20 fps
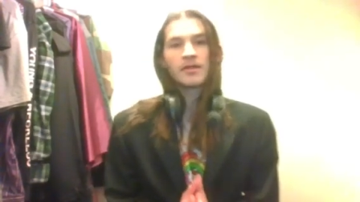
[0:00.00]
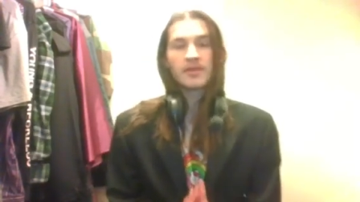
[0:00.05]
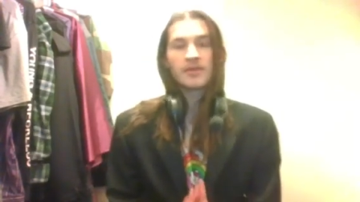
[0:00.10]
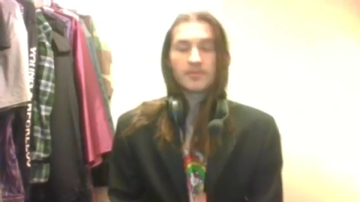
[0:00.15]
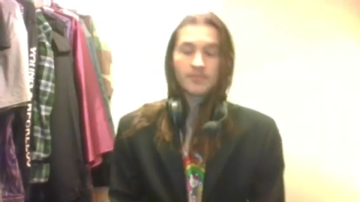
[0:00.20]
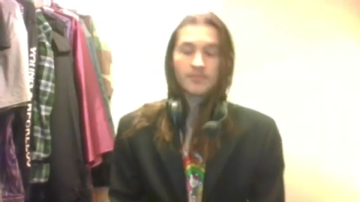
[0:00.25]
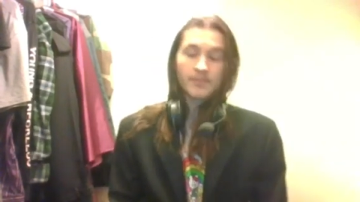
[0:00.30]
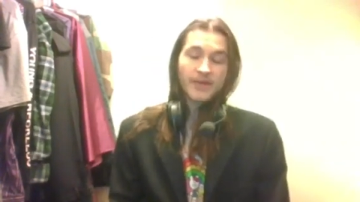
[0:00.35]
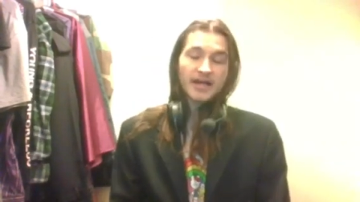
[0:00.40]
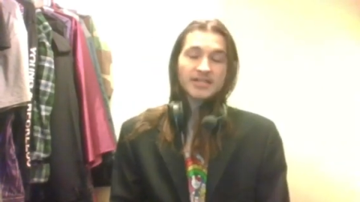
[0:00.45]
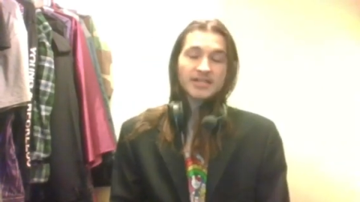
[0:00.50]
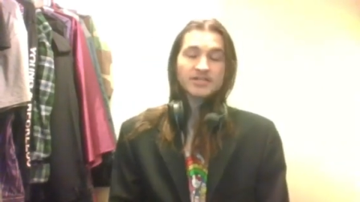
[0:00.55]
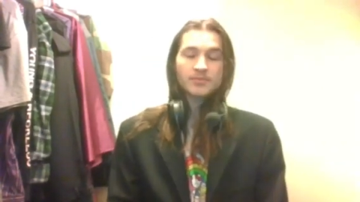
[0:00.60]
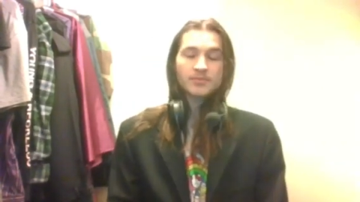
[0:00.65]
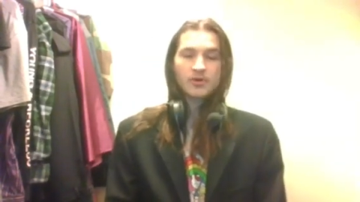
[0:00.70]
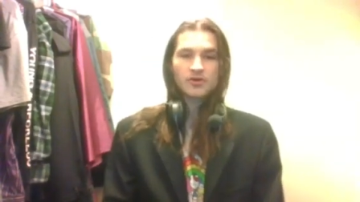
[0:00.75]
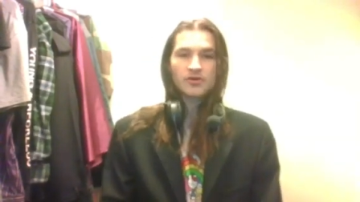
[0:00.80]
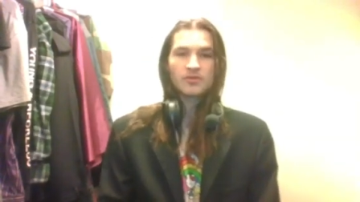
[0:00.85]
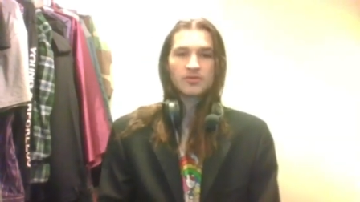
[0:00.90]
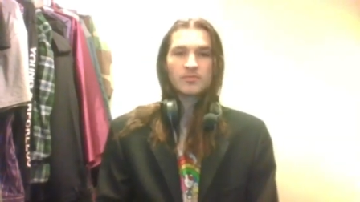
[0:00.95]
The best
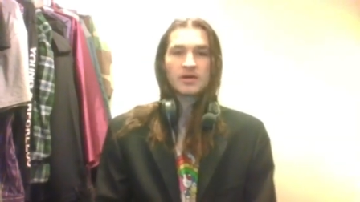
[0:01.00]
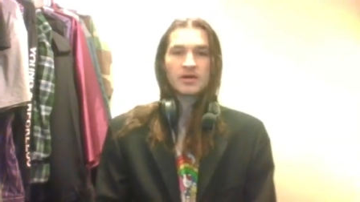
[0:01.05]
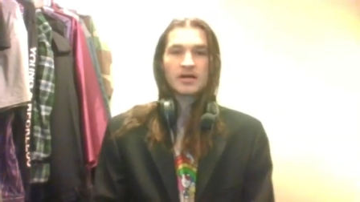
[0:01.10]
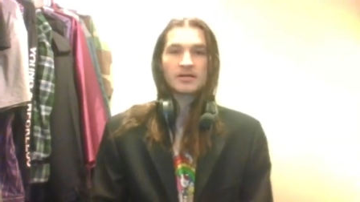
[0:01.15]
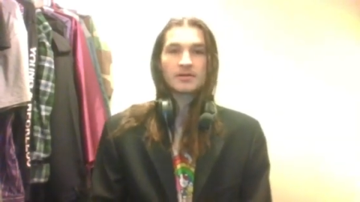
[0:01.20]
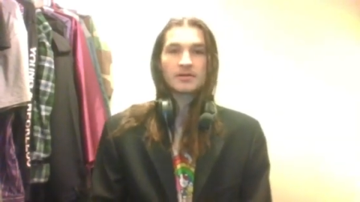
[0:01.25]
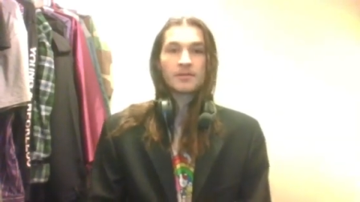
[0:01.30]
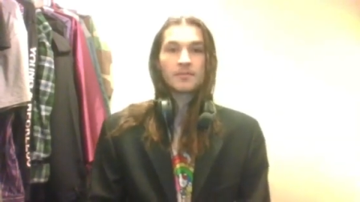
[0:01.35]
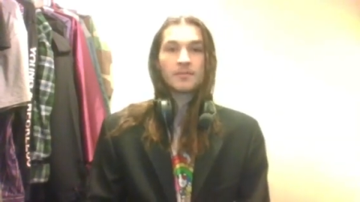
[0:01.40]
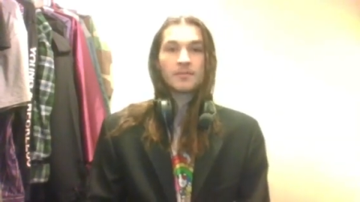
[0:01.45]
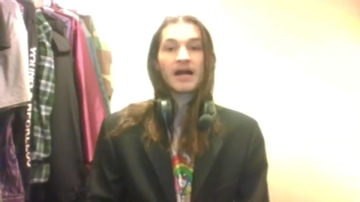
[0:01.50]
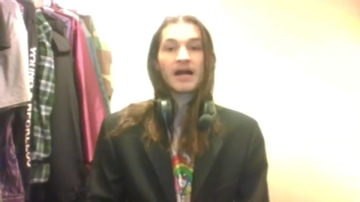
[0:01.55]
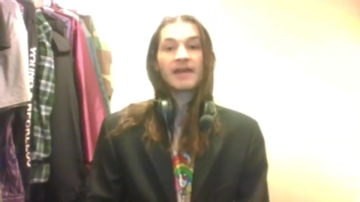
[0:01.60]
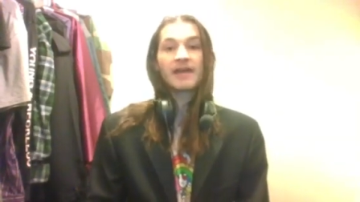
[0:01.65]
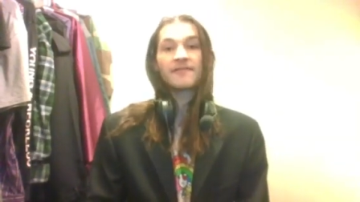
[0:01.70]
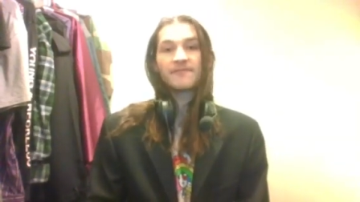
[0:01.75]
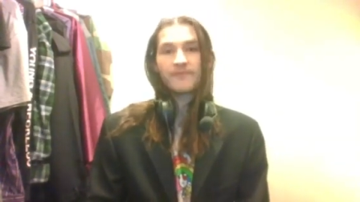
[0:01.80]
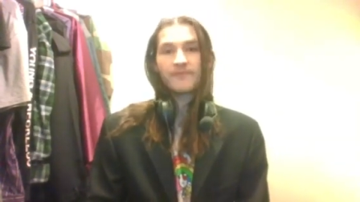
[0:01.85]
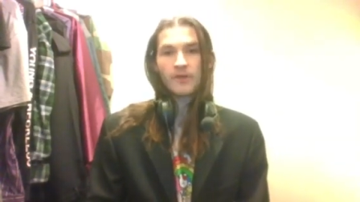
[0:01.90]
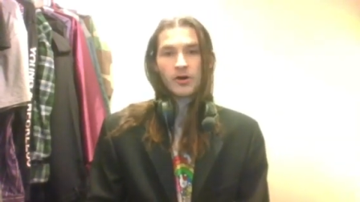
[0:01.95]
Pokemon
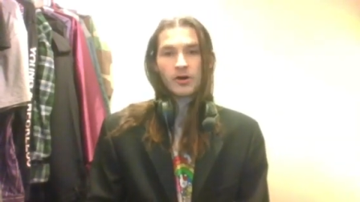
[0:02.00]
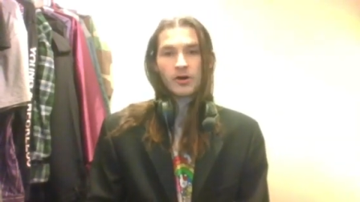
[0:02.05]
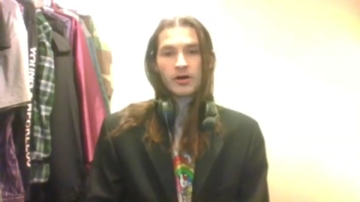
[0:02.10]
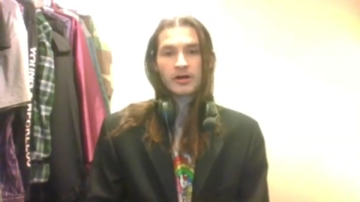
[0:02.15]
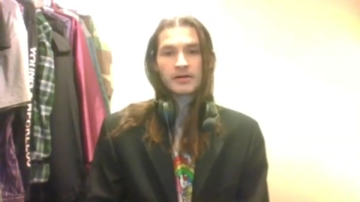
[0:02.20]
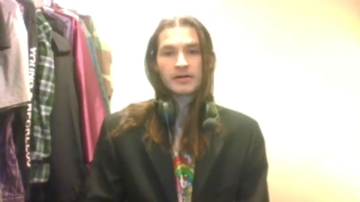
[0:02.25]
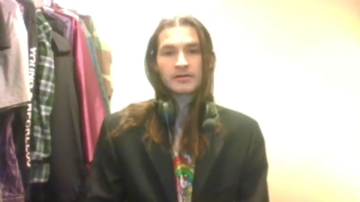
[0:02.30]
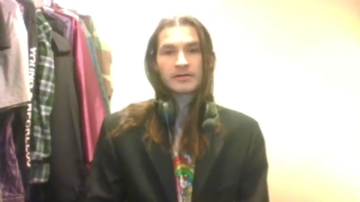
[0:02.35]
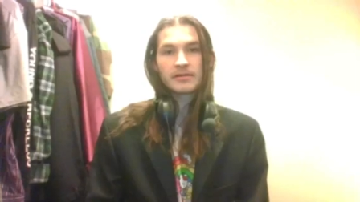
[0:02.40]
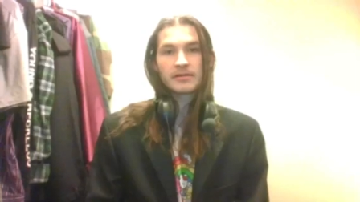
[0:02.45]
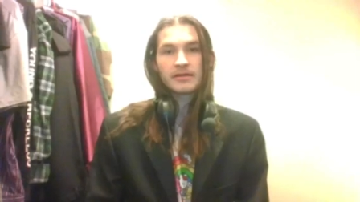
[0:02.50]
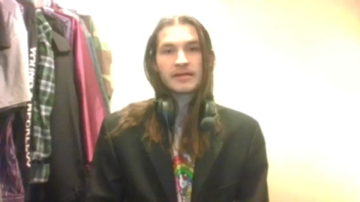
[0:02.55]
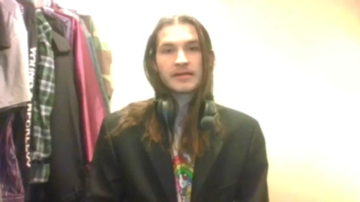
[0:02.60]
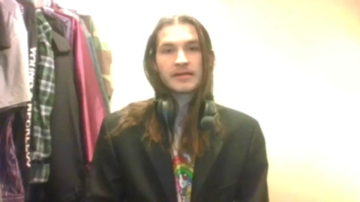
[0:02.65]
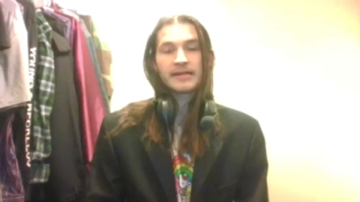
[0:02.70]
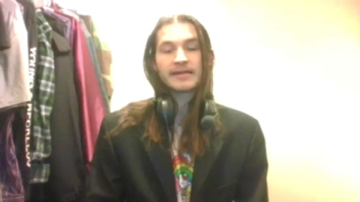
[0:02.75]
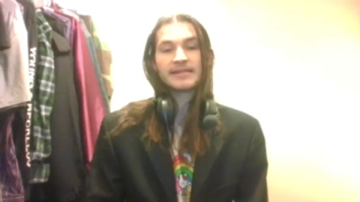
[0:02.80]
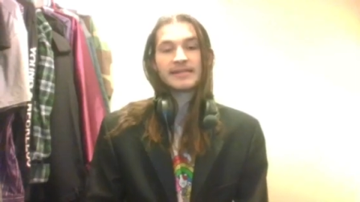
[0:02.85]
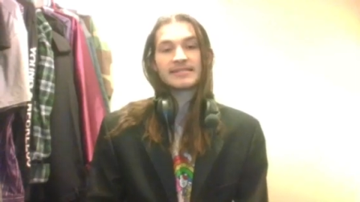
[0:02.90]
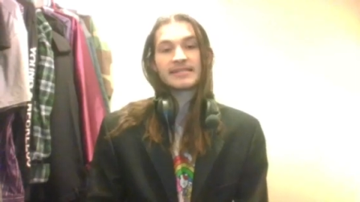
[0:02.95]
by far
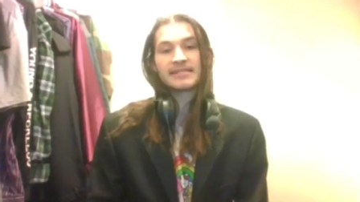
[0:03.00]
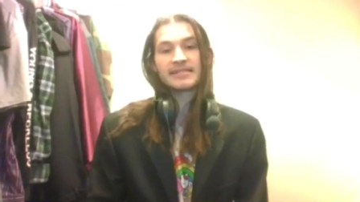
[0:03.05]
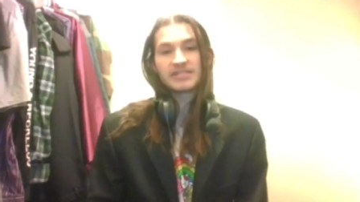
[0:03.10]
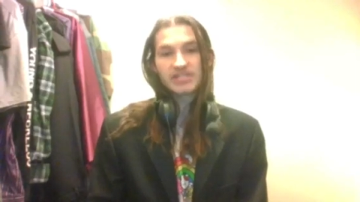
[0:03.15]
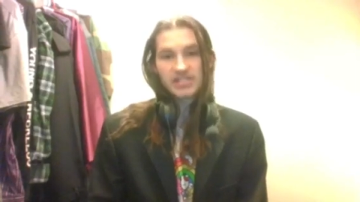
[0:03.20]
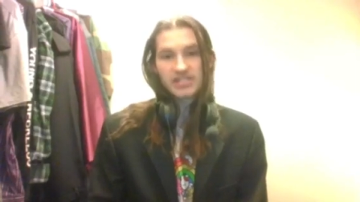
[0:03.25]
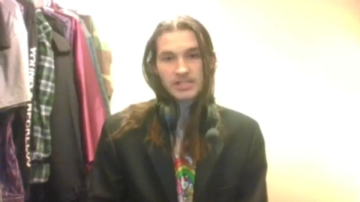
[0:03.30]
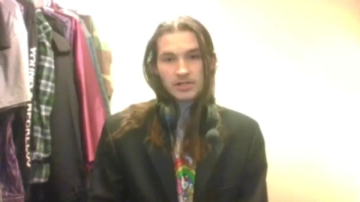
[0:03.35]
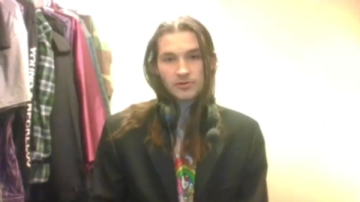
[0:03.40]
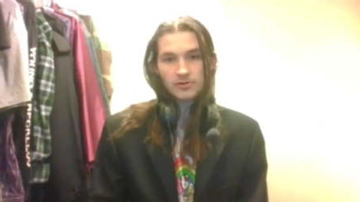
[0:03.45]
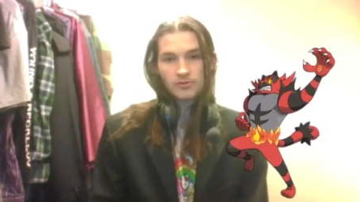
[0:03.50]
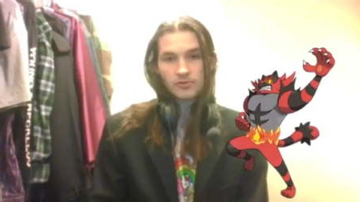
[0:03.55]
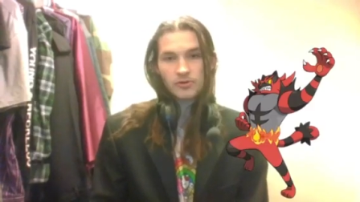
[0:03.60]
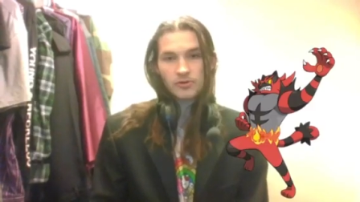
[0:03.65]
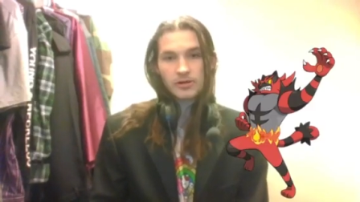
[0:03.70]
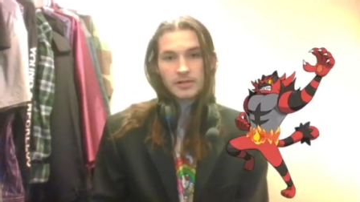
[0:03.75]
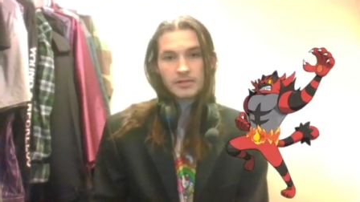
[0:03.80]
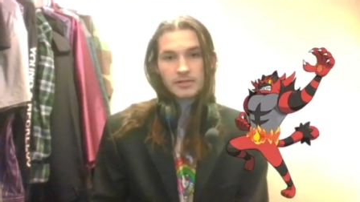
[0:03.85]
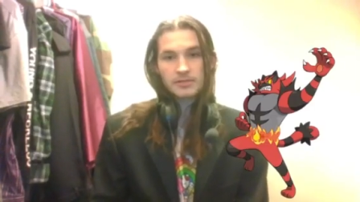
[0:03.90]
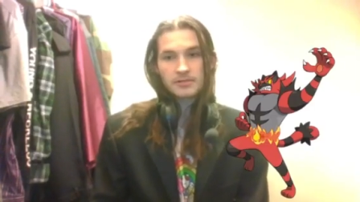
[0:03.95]
is Incineroar.